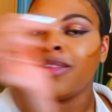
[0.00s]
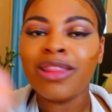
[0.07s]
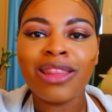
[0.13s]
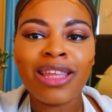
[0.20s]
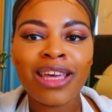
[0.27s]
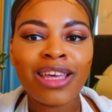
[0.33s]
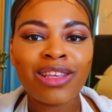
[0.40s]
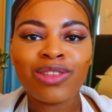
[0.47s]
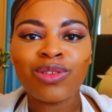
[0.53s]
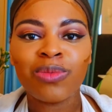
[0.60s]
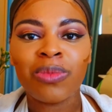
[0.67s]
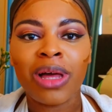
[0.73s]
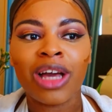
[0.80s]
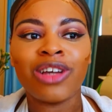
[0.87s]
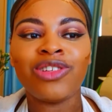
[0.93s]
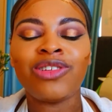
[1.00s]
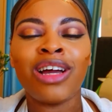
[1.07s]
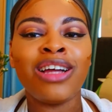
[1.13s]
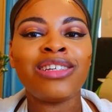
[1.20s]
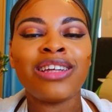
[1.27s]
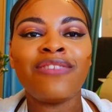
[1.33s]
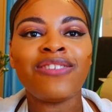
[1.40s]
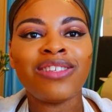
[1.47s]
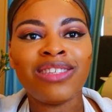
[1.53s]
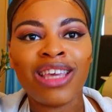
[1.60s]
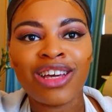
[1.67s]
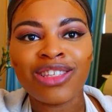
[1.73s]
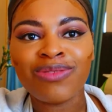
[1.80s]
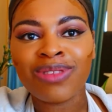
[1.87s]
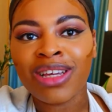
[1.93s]
link it somewhere because you actually have to see
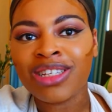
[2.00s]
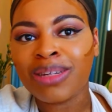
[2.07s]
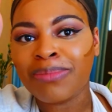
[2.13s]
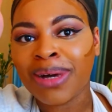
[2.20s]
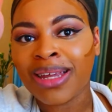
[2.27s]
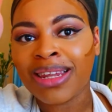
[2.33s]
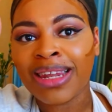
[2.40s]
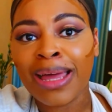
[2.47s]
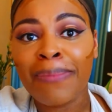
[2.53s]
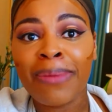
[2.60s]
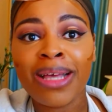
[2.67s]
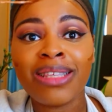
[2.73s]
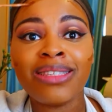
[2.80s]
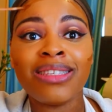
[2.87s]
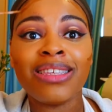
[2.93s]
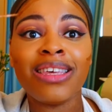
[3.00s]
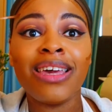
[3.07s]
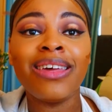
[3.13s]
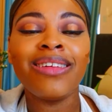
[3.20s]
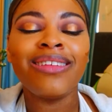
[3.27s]
because it, was actually my like my skin